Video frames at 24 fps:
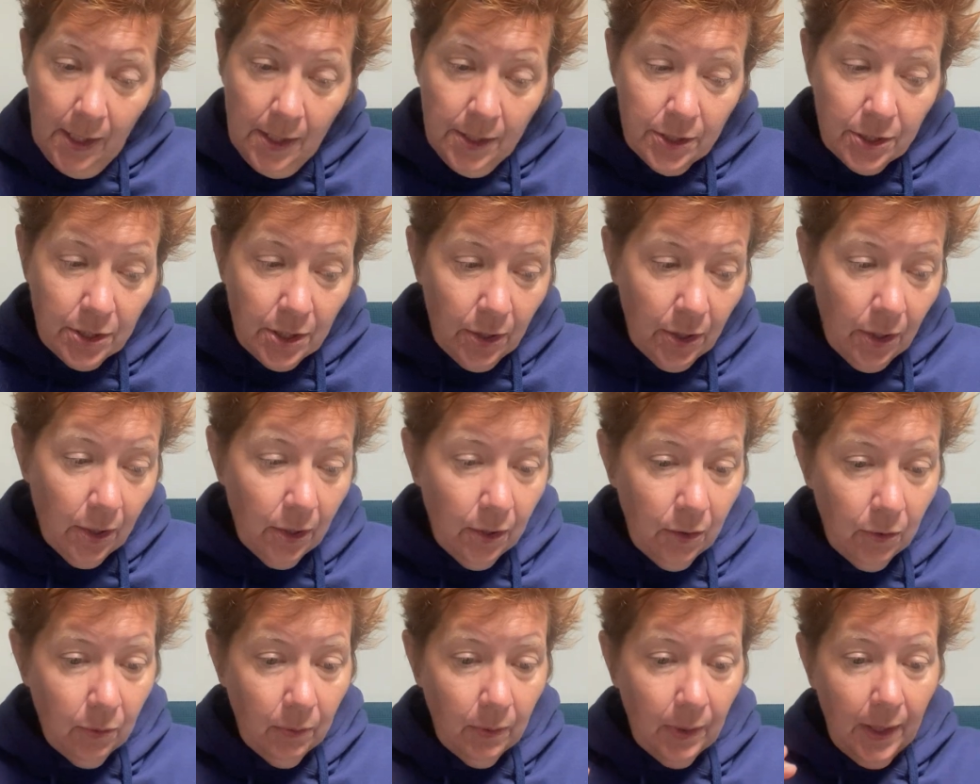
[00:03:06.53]

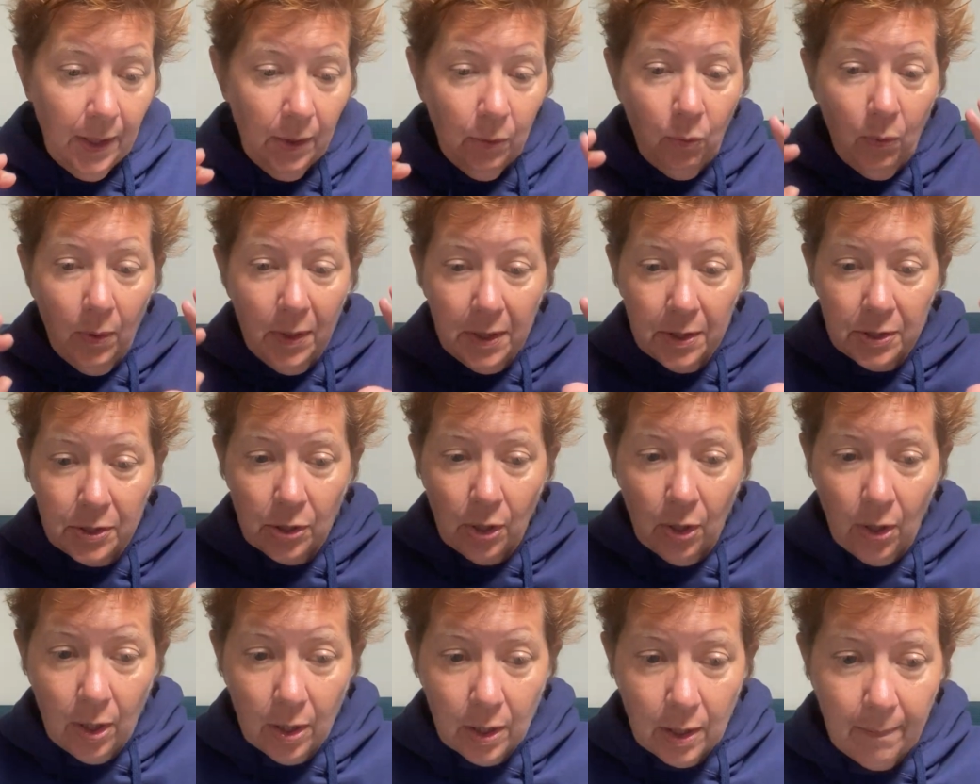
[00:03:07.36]
So I want to
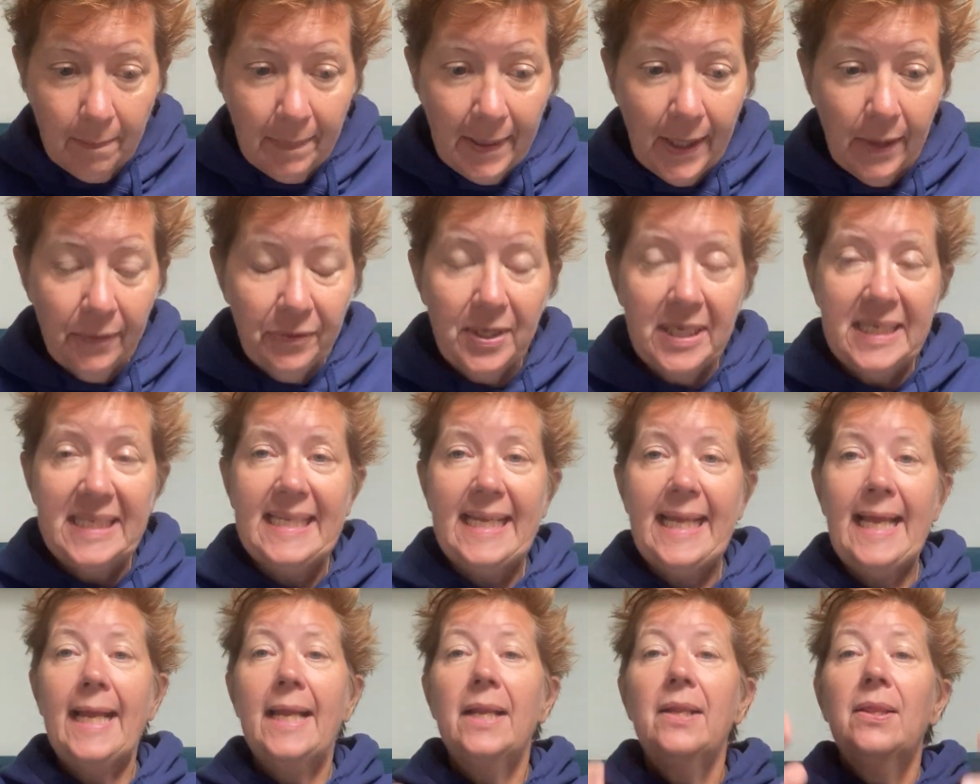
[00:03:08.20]
talk about the
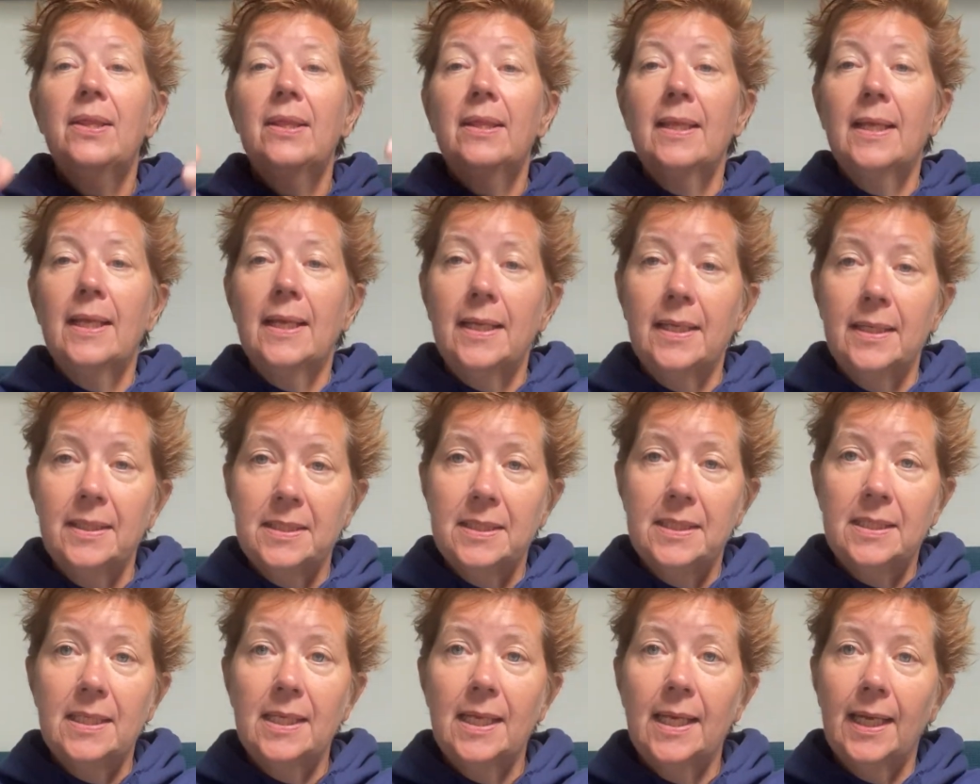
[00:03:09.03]
10
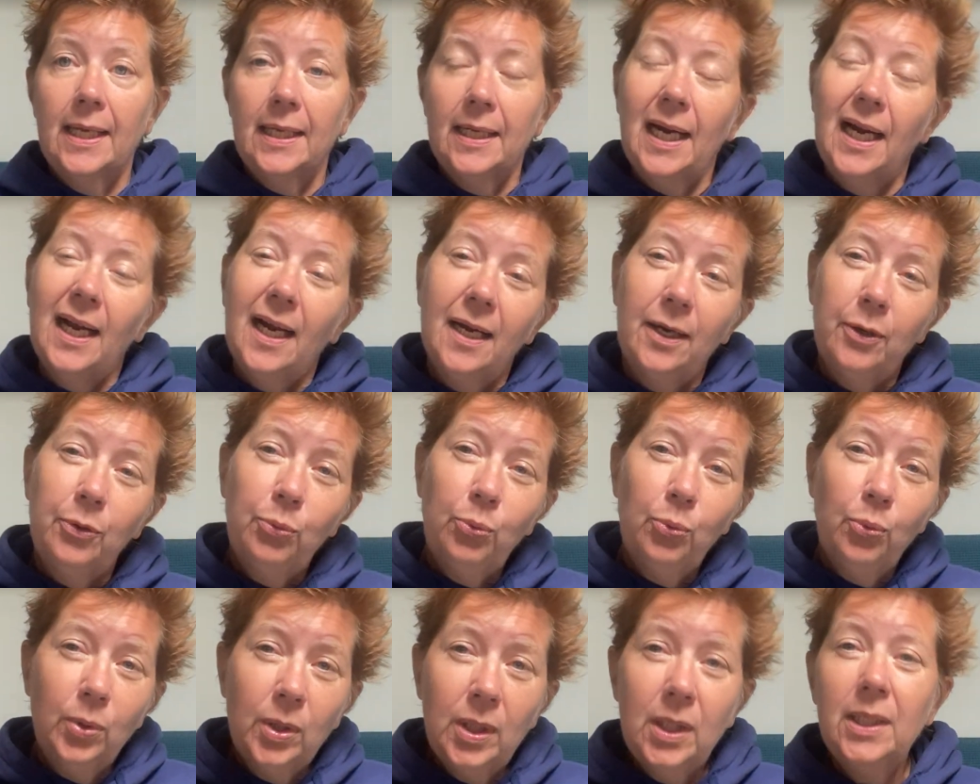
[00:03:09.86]
things that I
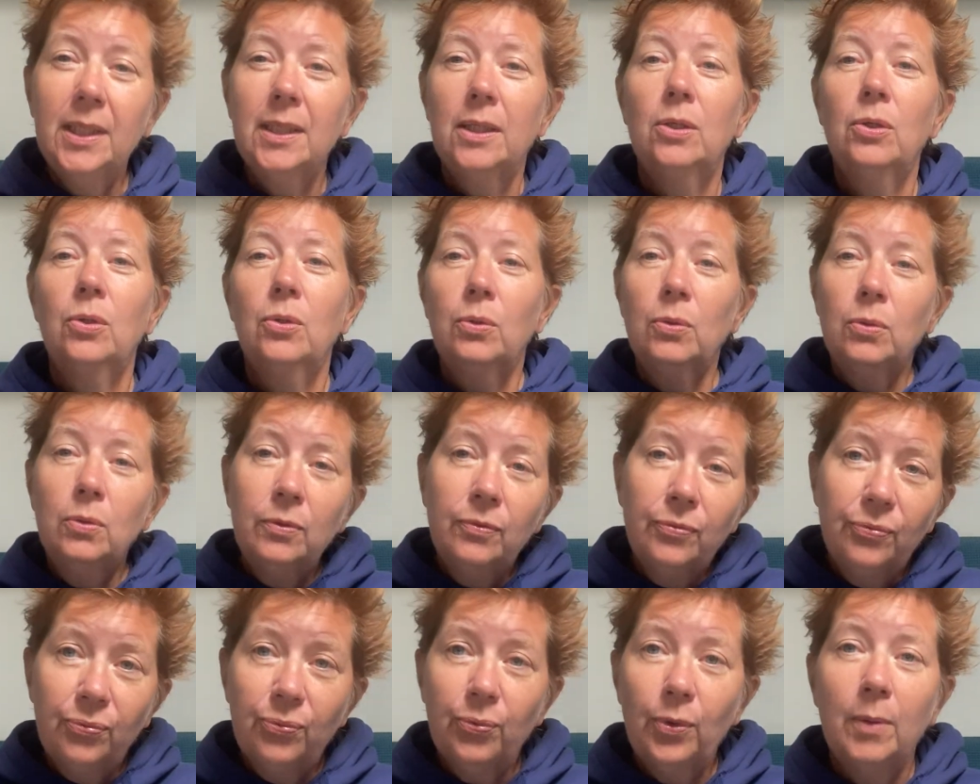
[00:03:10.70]
really
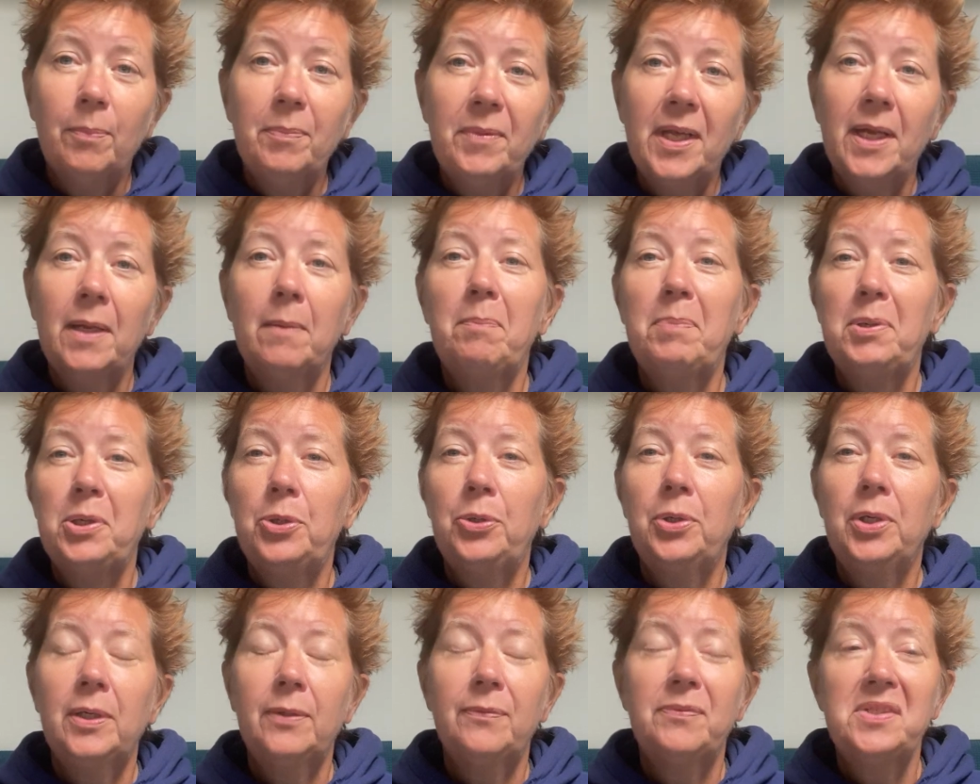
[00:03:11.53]
learned from that
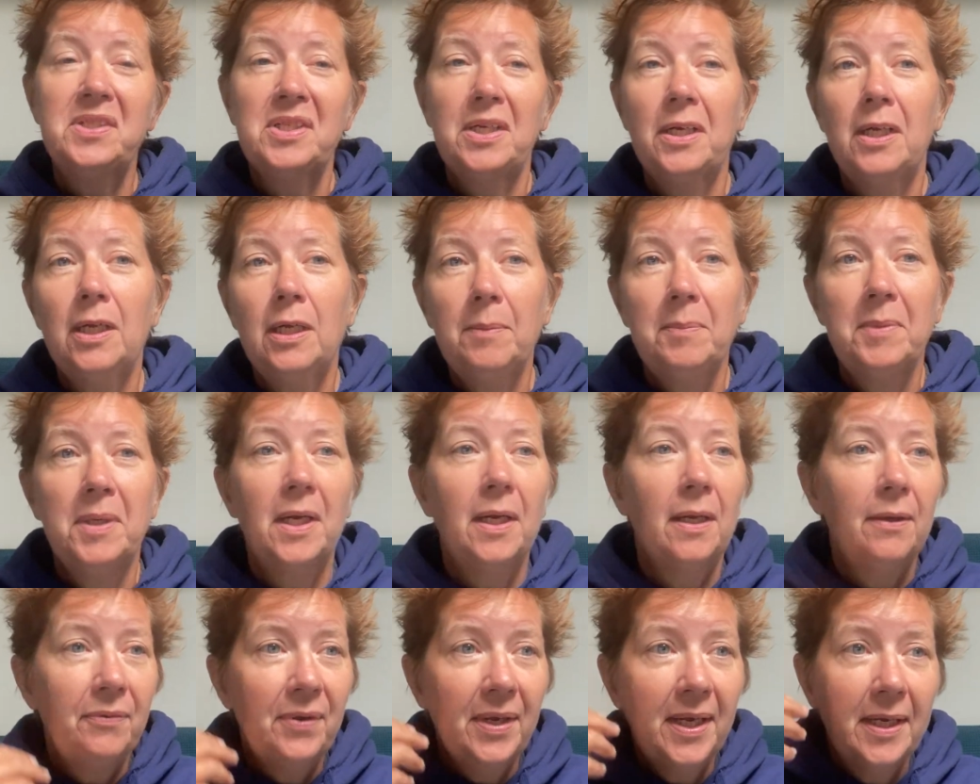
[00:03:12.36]
period of time and
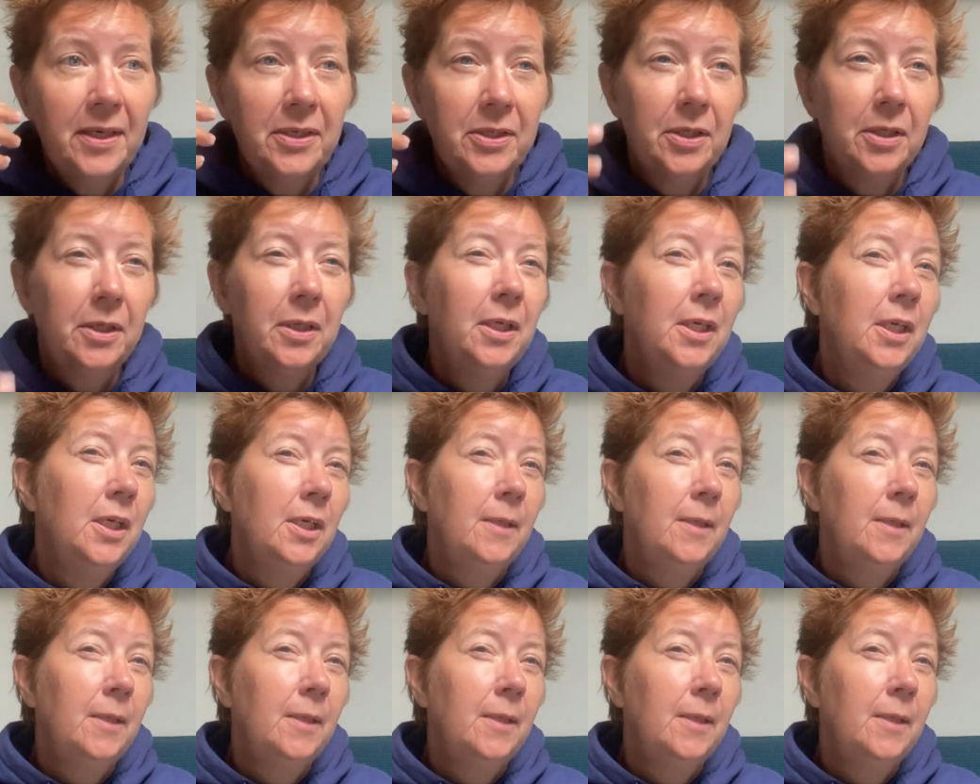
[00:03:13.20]
I've had to